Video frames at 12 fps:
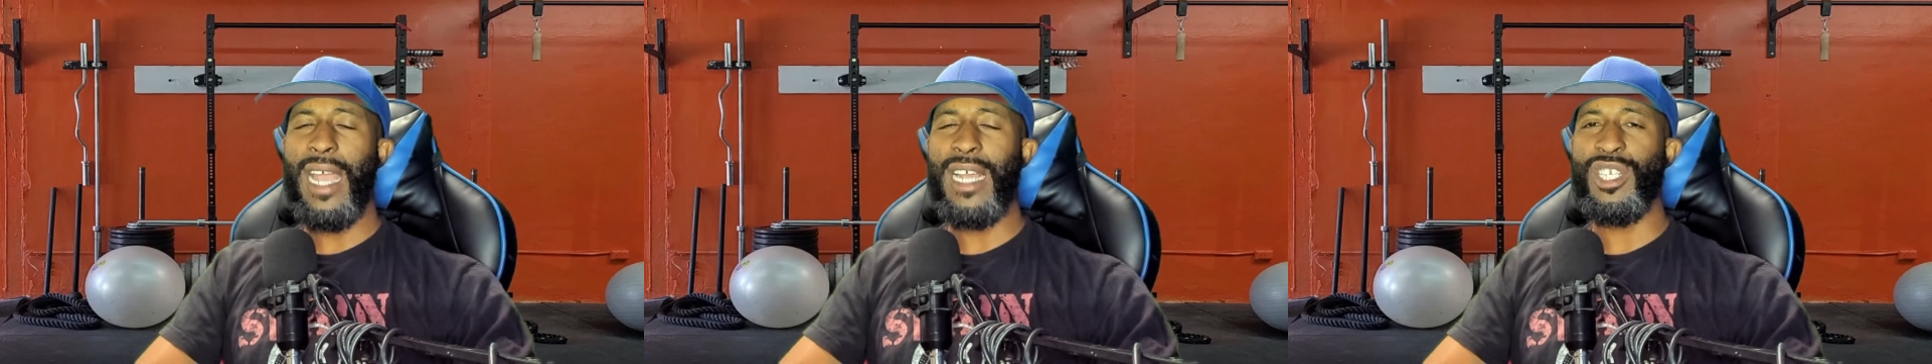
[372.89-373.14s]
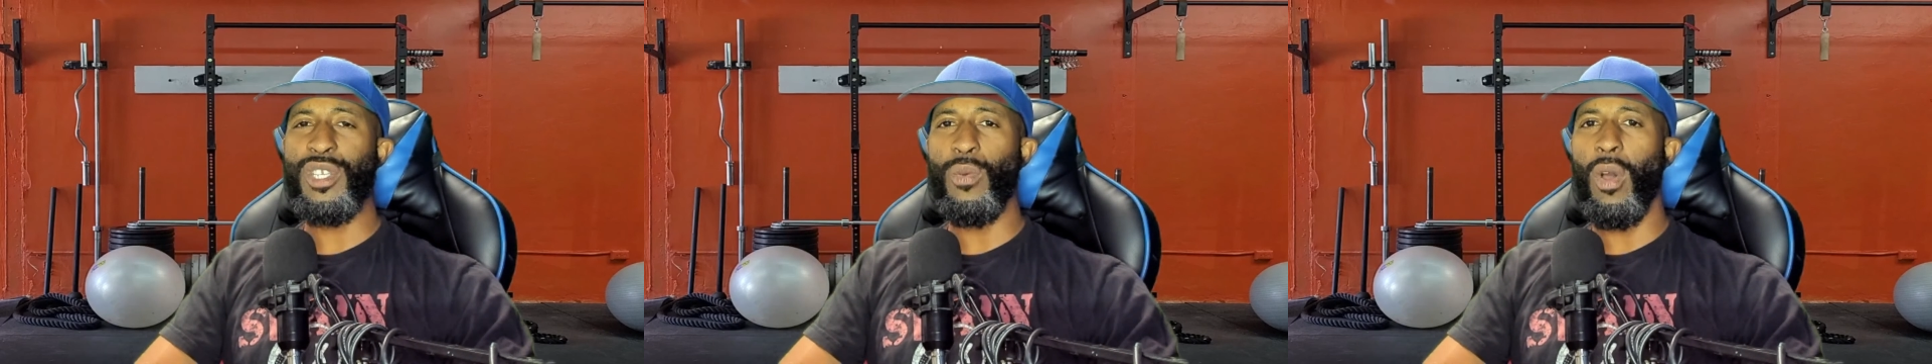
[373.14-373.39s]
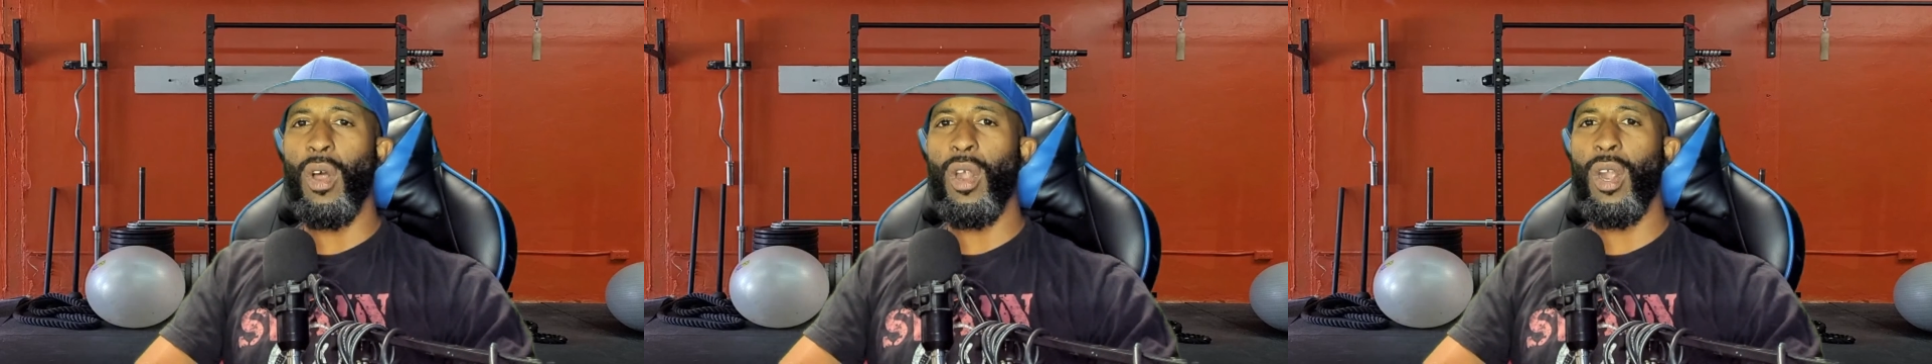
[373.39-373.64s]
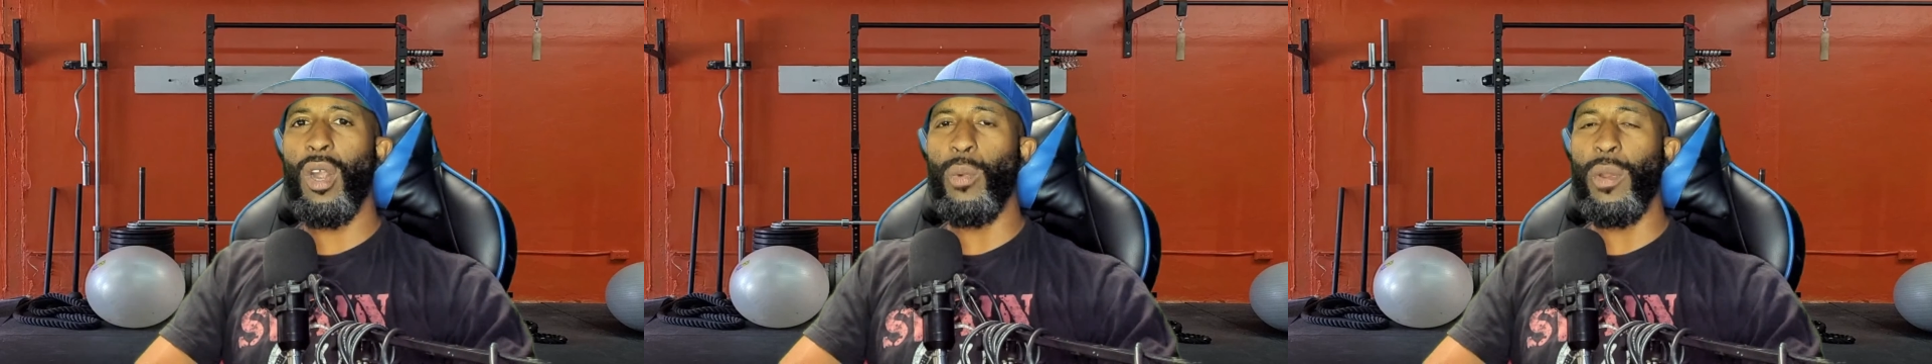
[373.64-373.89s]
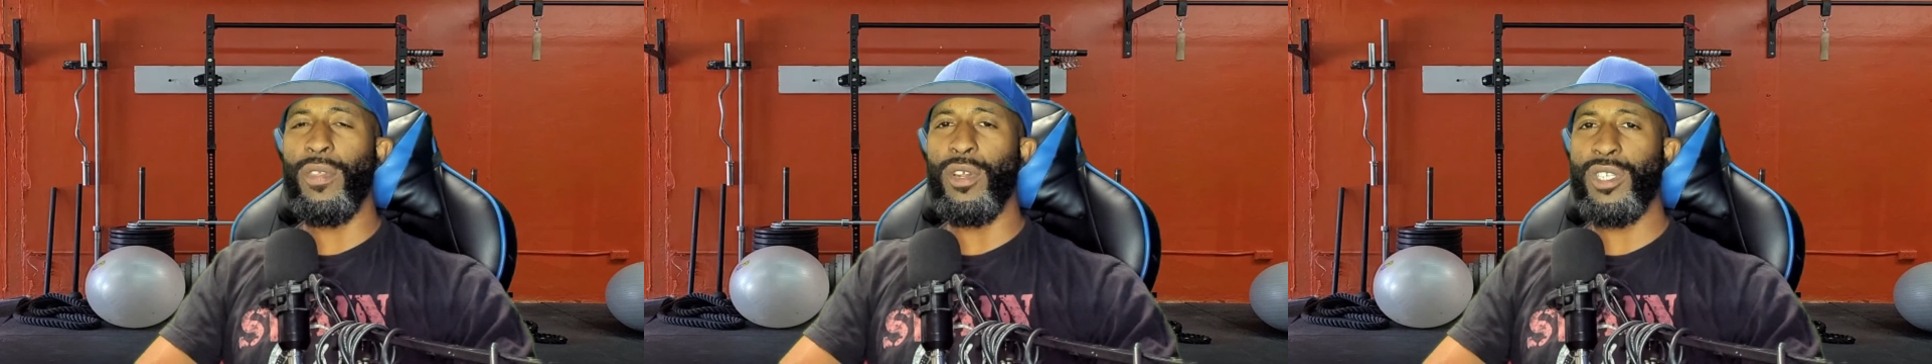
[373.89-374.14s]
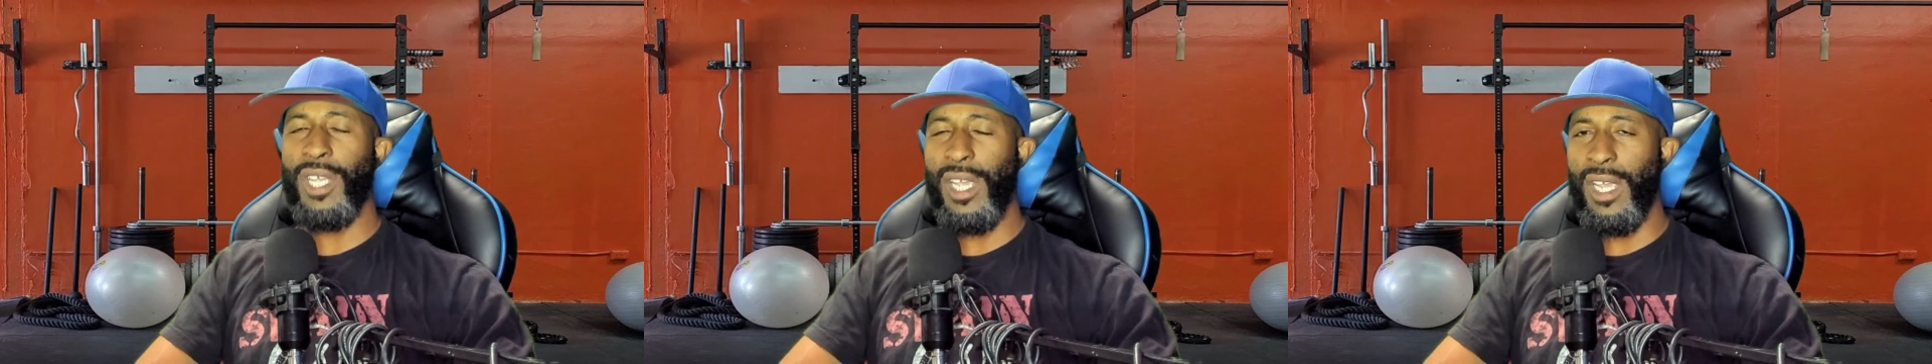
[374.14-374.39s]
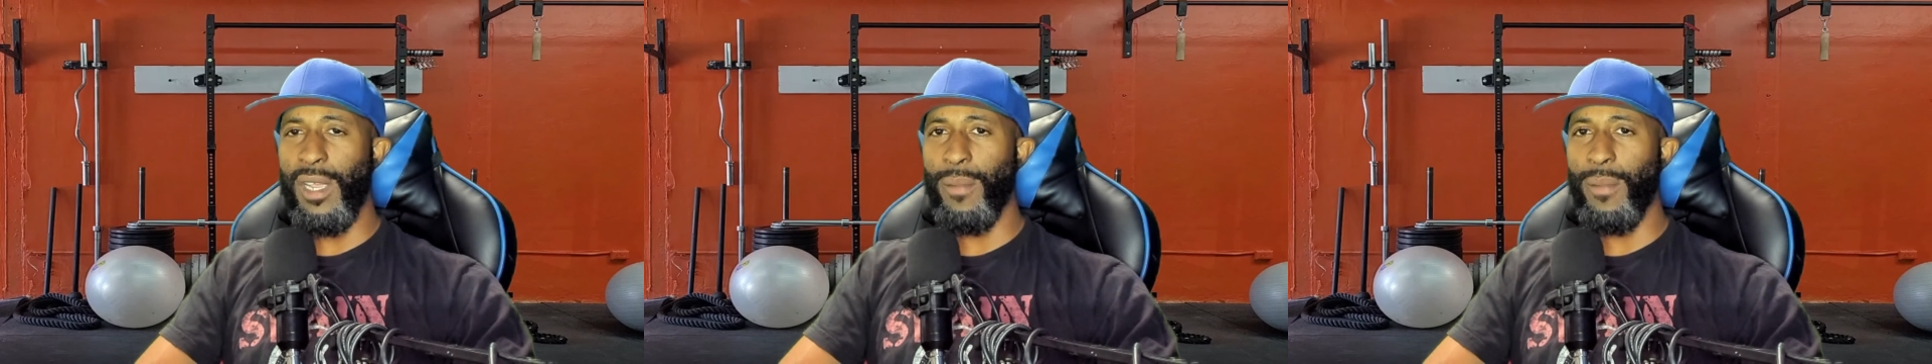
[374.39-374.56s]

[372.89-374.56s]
you are with your team.